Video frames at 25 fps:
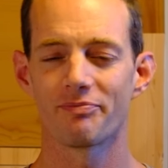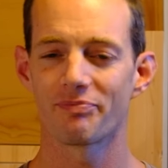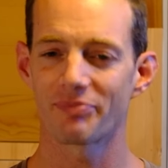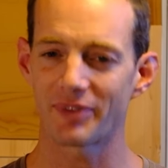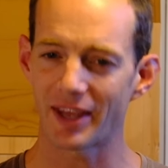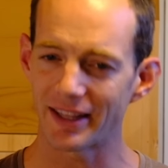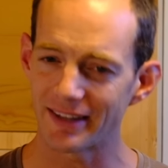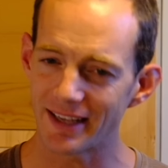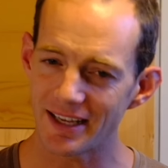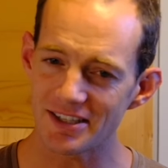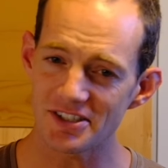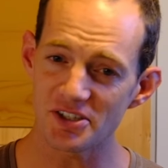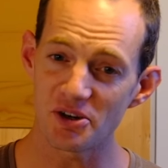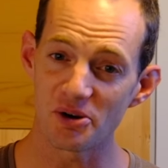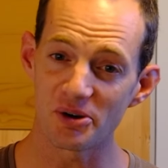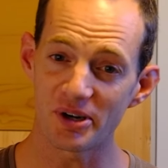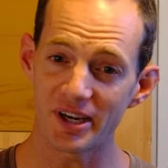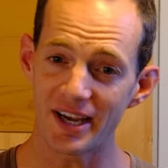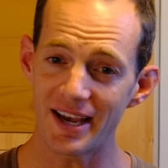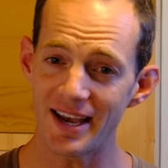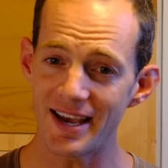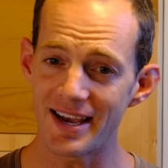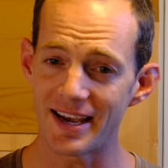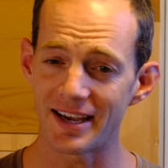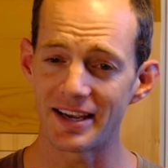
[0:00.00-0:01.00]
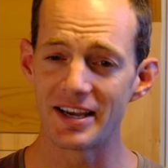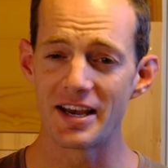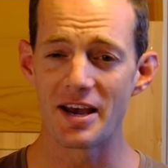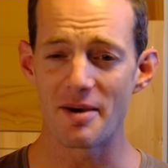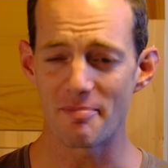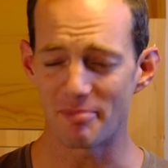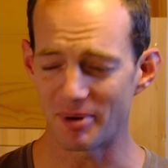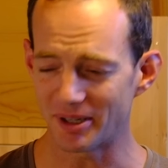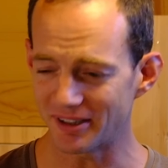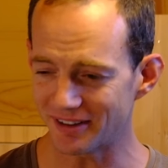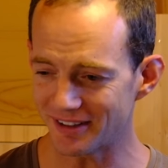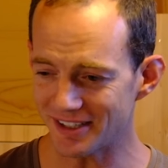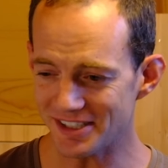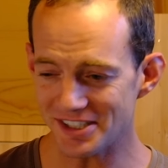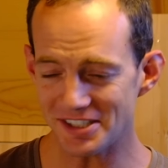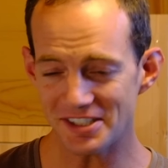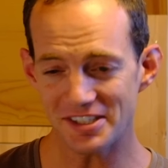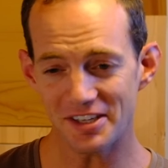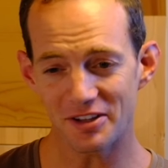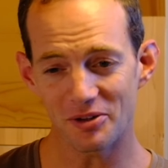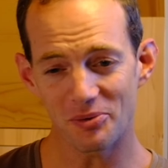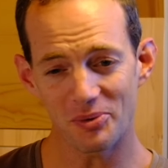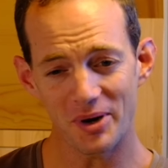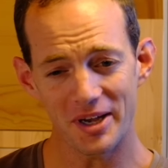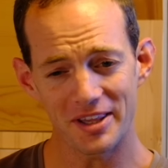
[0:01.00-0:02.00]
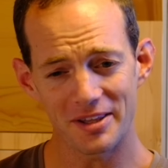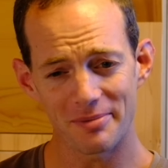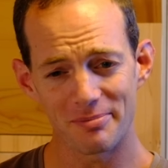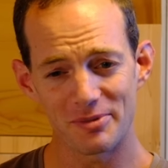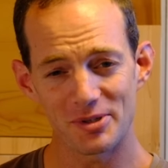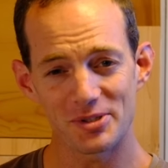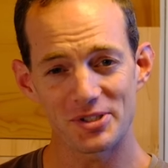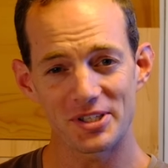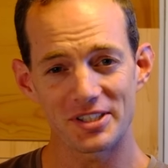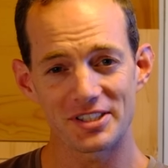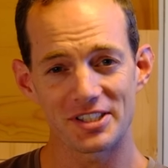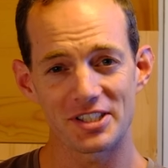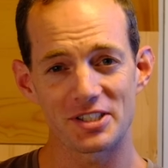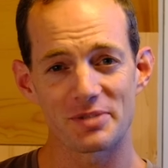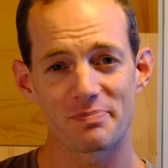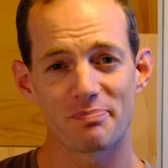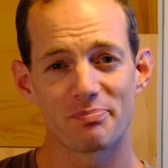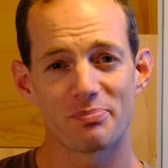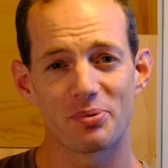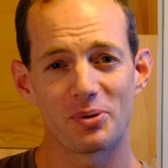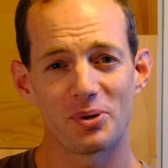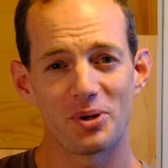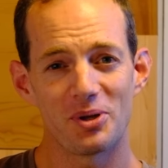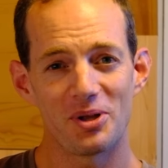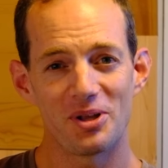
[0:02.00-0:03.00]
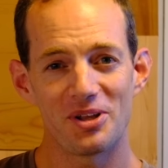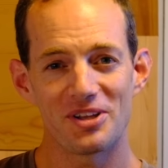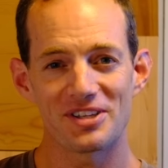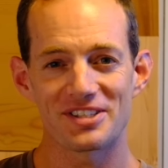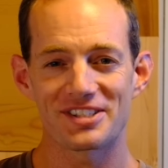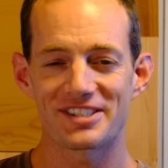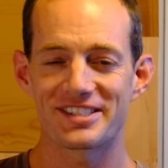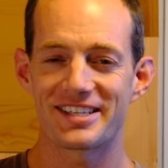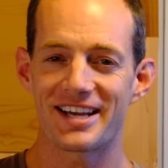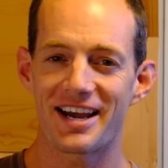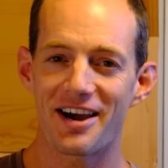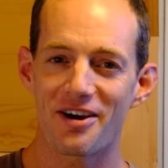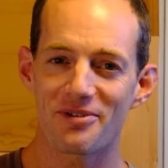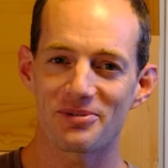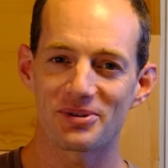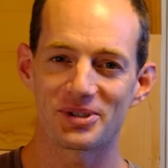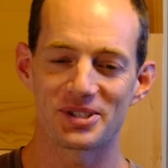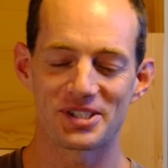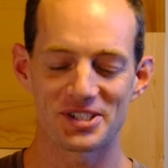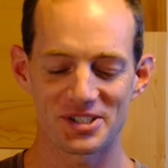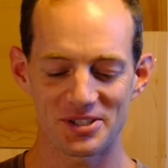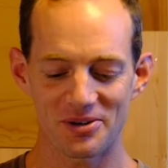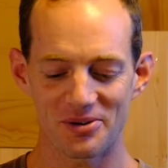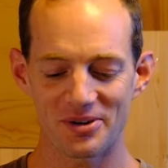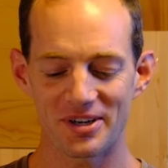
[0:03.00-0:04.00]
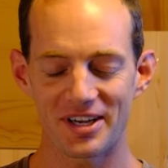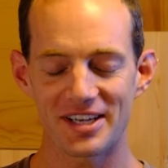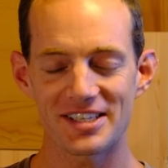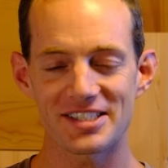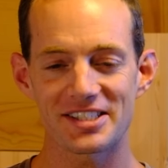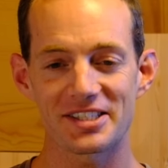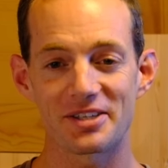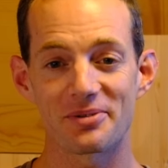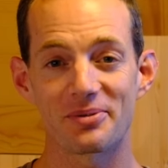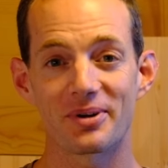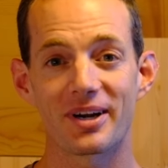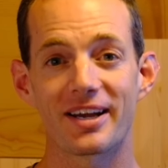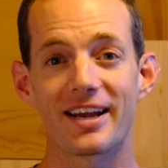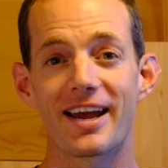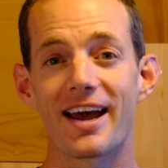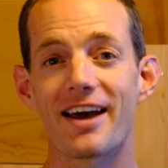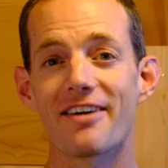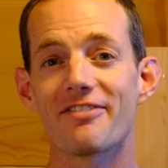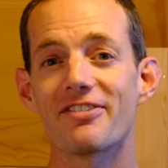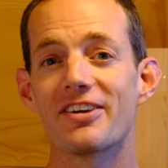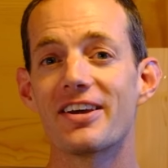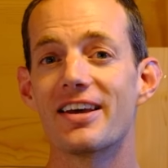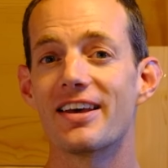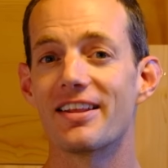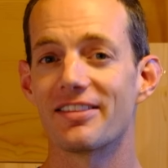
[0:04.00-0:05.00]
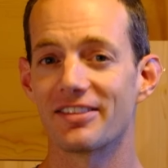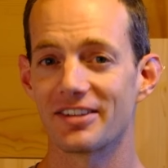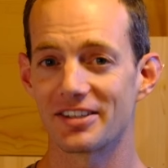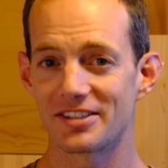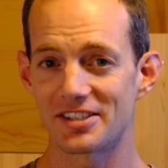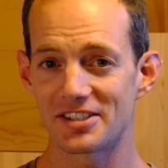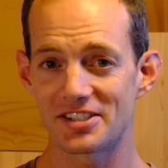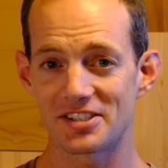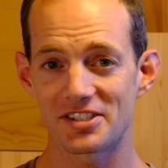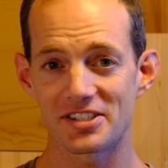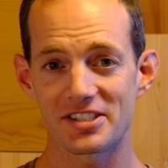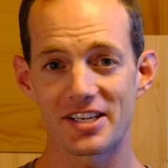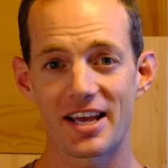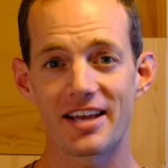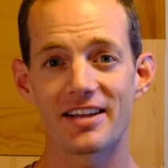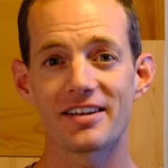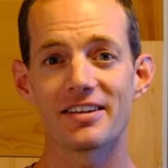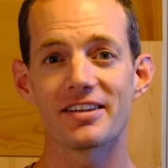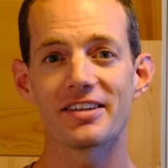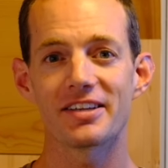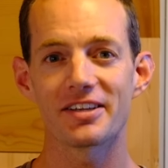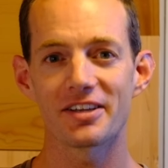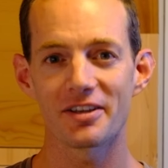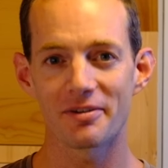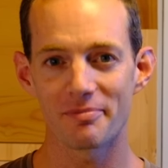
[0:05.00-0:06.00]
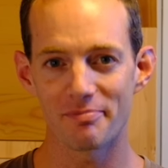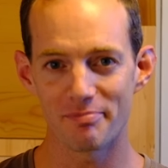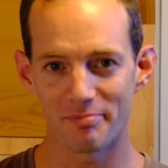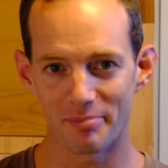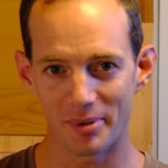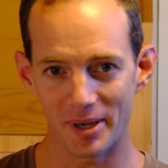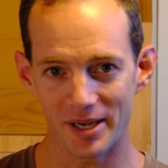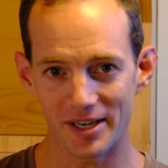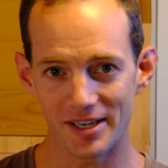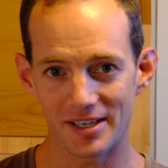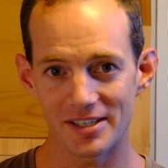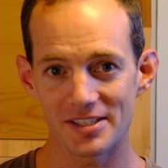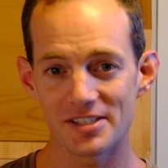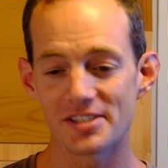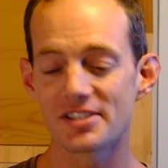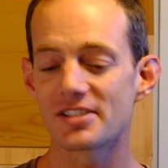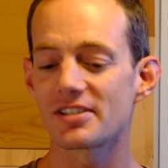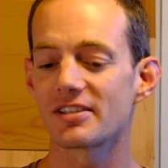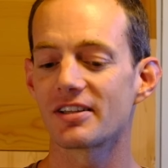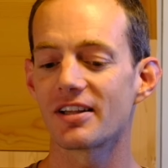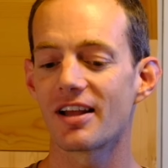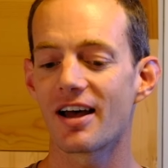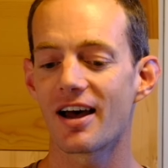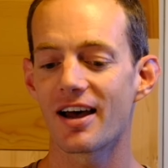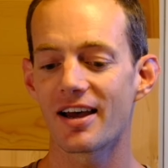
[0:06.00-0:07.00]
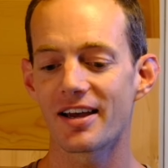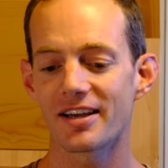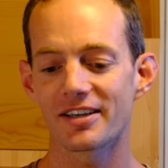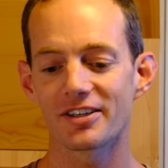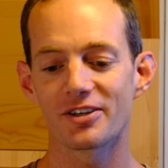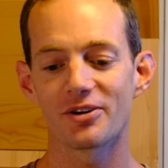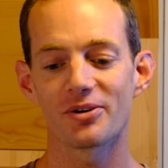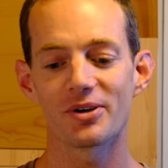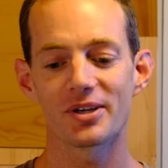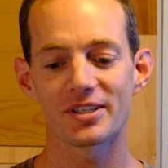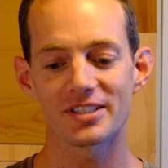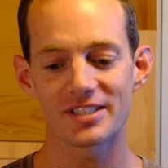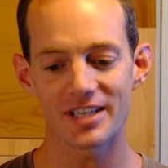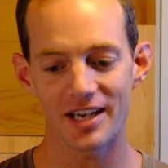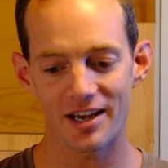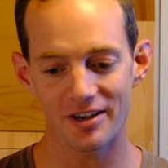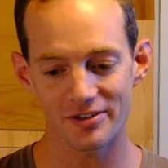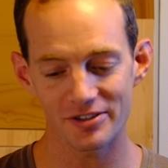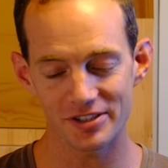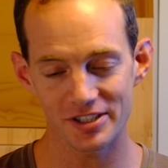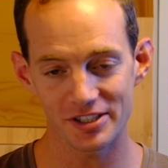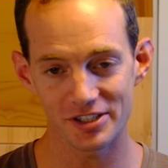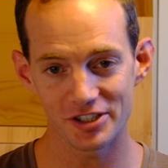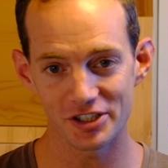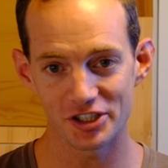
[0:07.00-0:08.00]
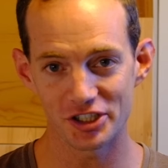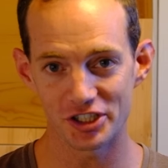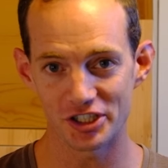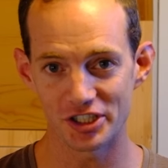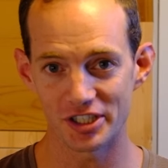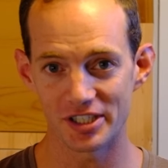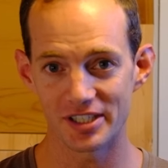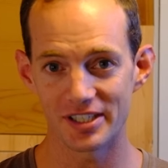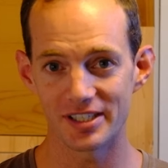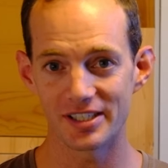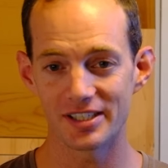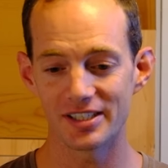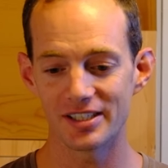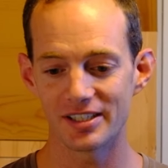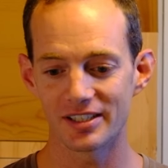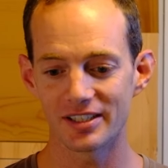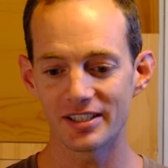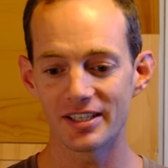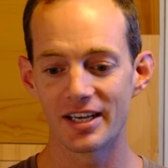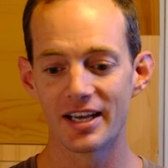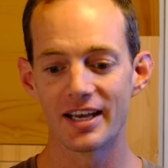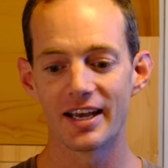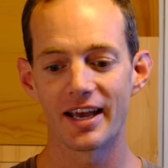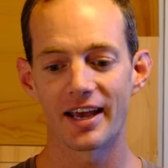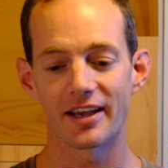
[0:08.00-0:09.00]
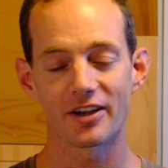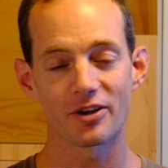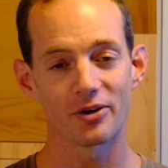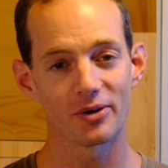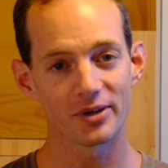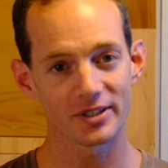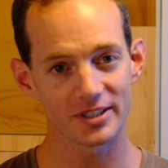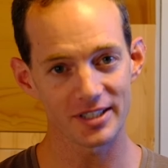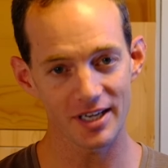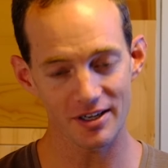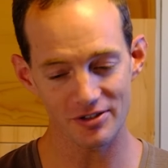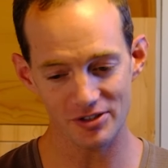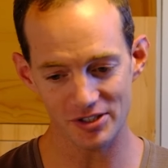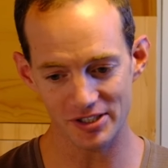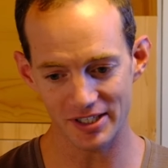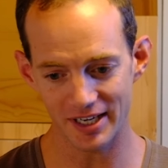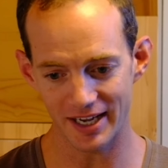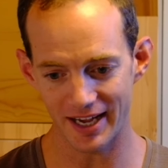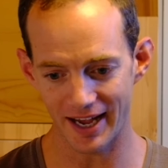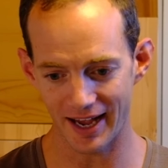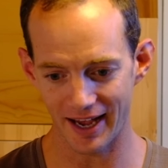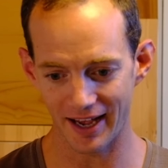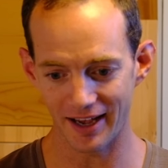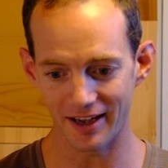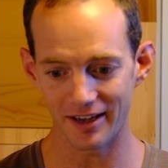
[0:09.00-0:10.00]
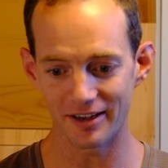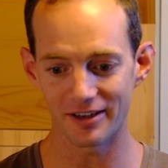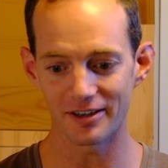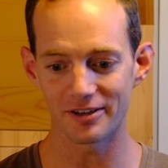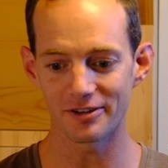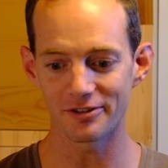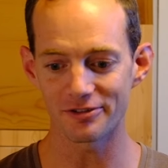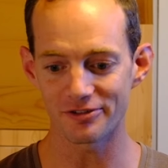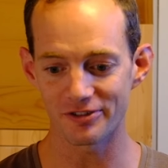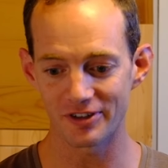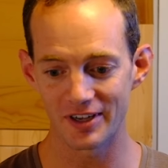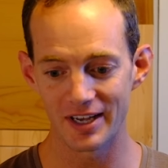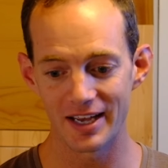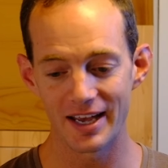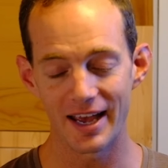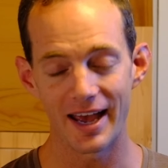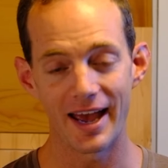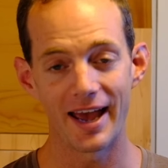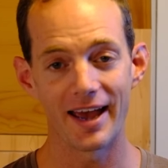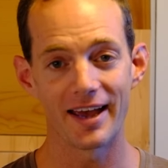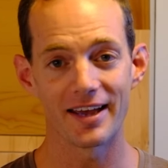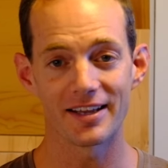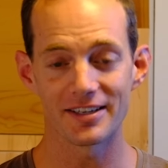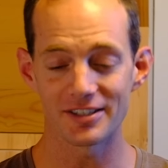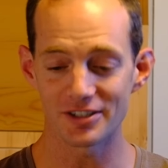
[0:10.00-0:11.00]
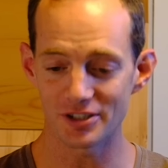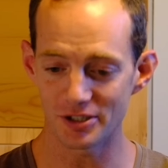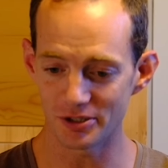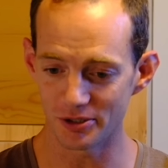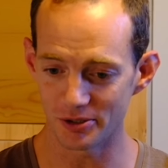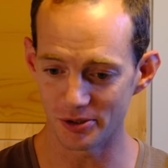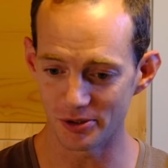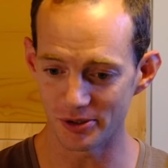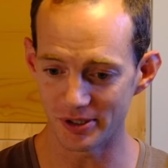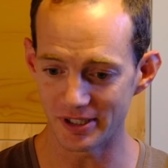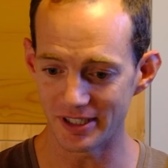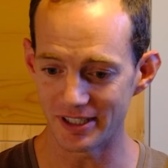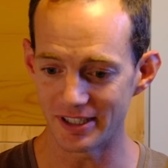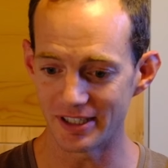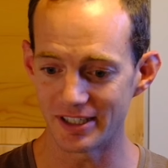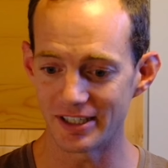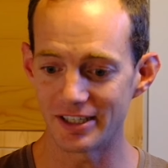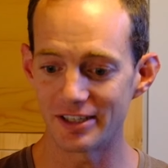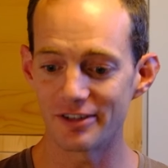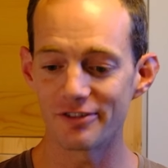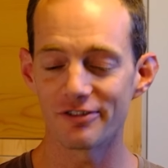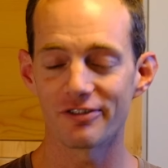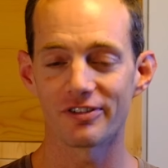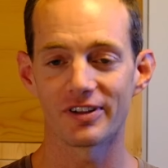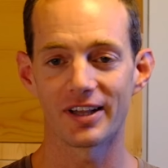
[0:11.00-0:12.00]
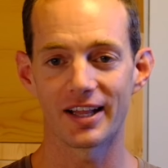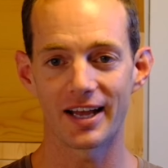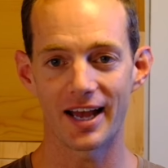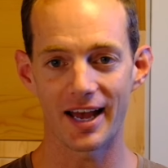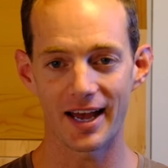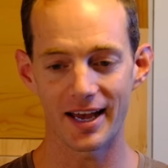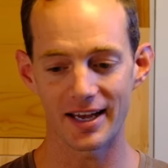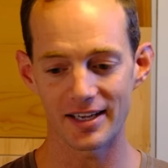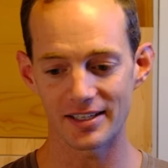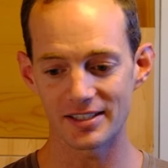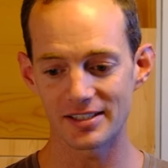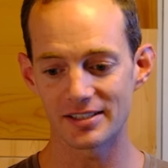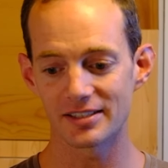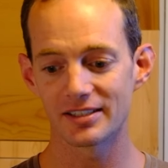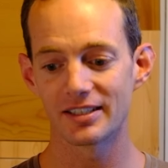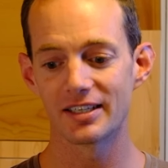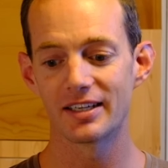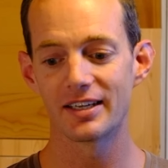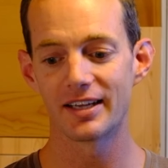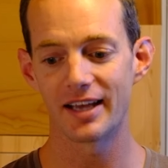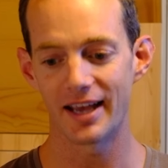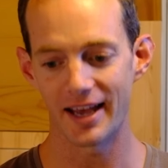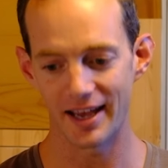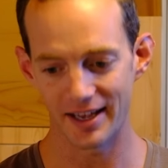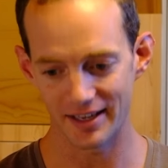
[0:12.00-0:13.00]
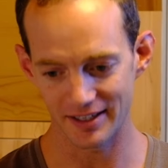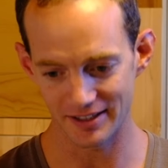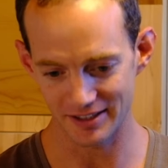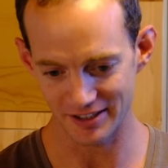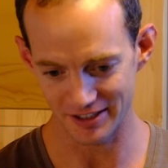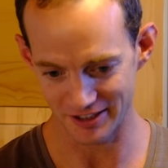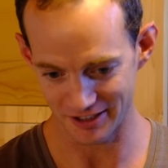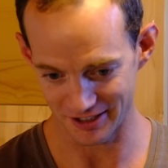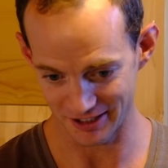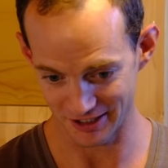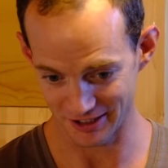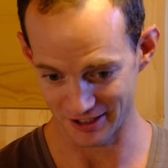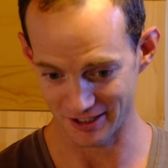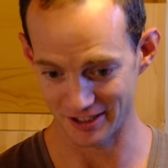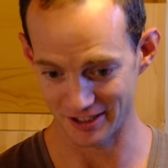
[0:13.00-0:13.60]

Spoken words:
And that's okay, but listen to the way the music just pulls downward so nicely when I have the descending bass line going down to G and going down to F and to E flat and D